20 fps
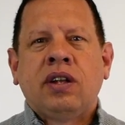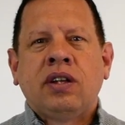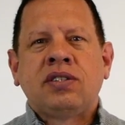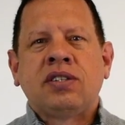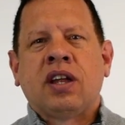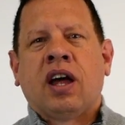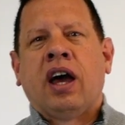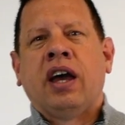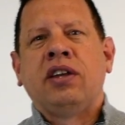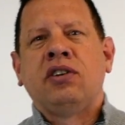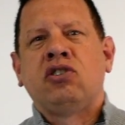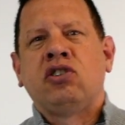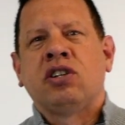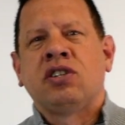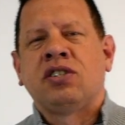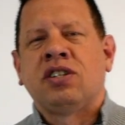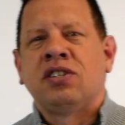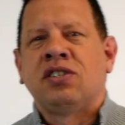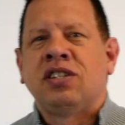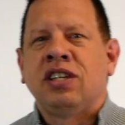signs
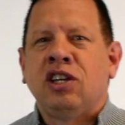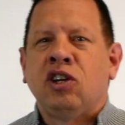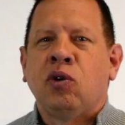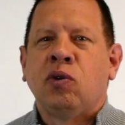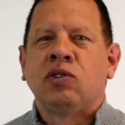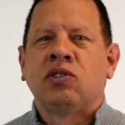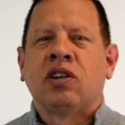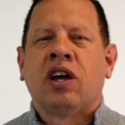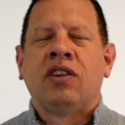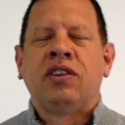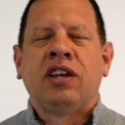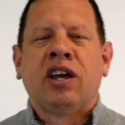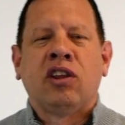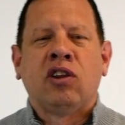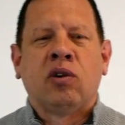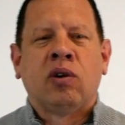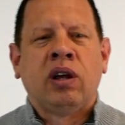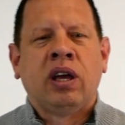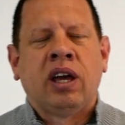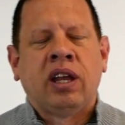just to see who was on the
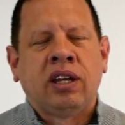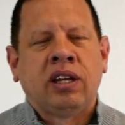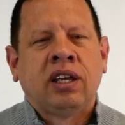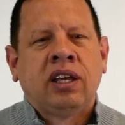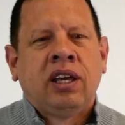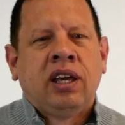other end.